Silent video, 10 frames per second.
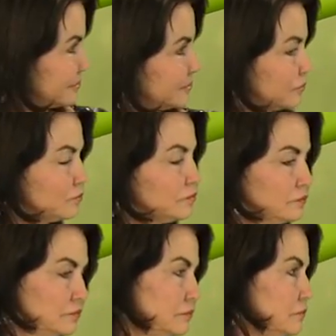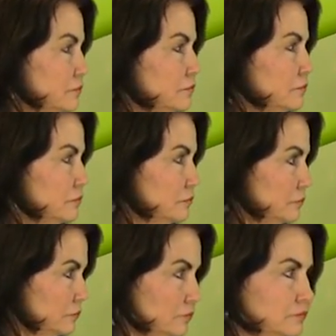
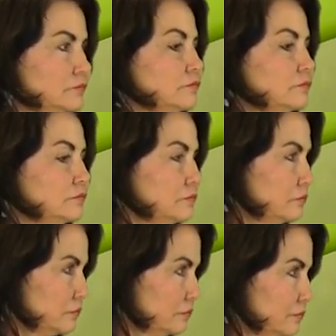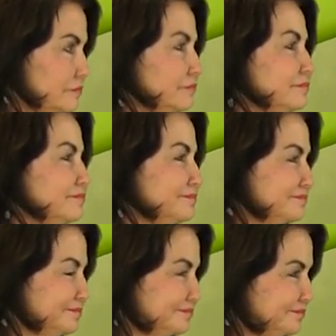
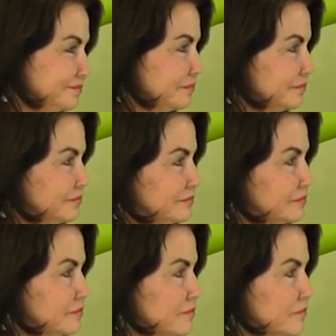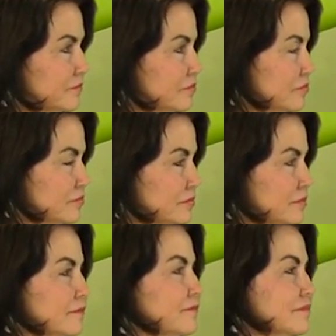
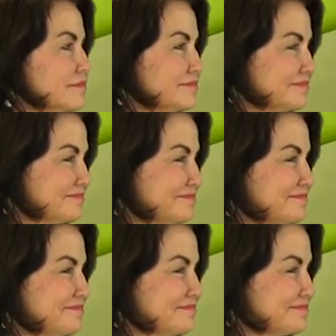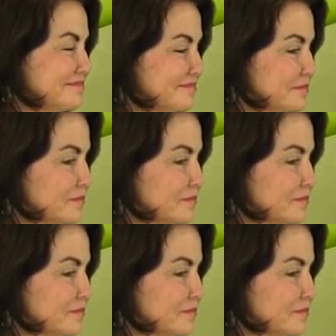(not speaking)